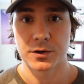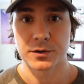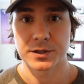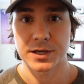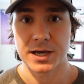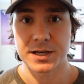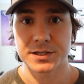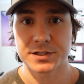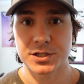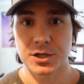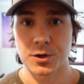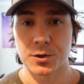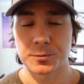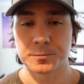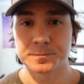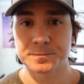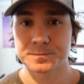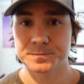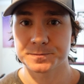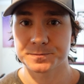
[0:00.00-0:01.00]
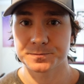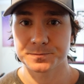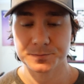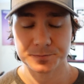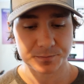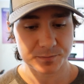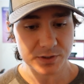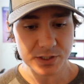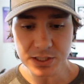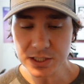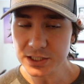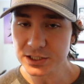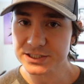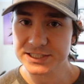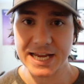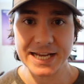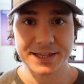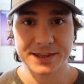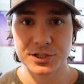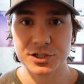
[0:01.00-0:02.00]
Okay, so
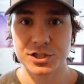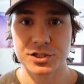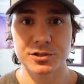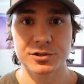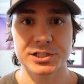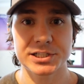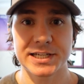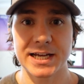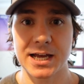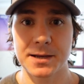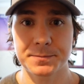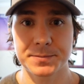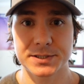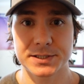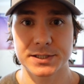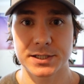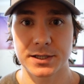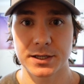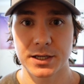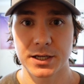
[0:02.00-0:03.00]
take these 3 steps,